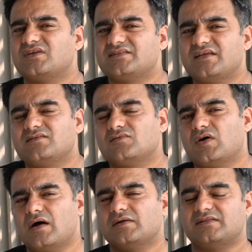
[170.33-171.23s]
I think
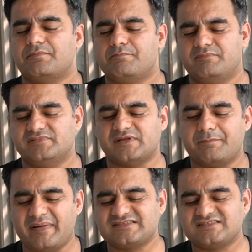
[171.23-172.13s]
the
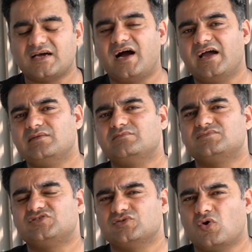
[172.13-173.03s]
best time
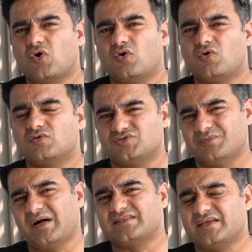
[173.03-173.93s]
to go to
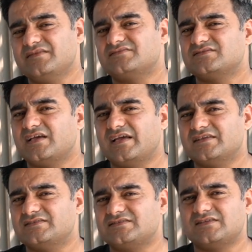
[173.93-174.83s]
Maldives
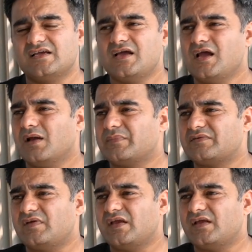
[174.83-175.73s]
is
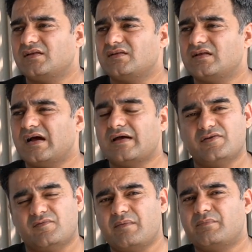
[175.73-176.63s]
between
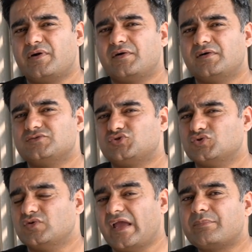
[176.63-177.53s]
November
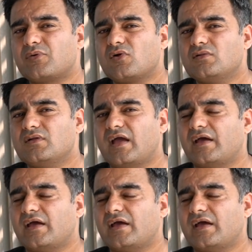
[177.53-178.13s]
to April.